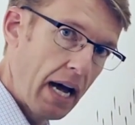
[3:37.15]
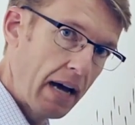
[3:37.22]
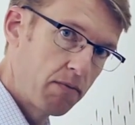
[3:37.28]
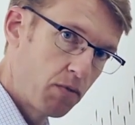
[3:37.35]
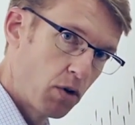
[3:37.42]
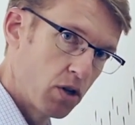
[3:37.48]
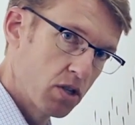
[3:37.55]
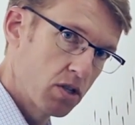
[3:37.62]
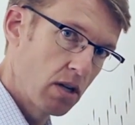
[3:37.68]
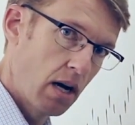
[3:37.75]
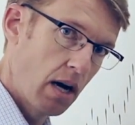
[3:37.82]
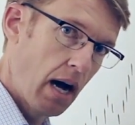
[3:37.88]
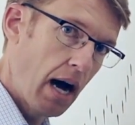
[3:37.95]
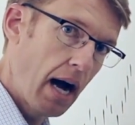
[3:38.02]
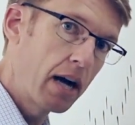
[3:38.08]
adverse, uh, a
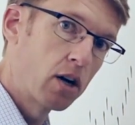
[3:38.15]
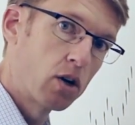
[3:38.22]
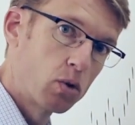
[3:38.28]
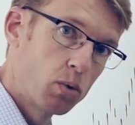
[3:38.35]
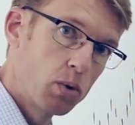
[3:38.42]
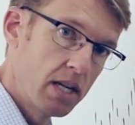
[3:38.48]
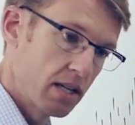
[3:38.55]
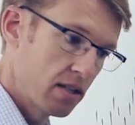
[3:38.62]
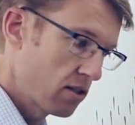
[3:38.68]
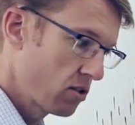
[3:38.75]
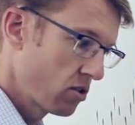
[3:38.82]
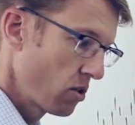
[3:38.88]
uh, higher risk.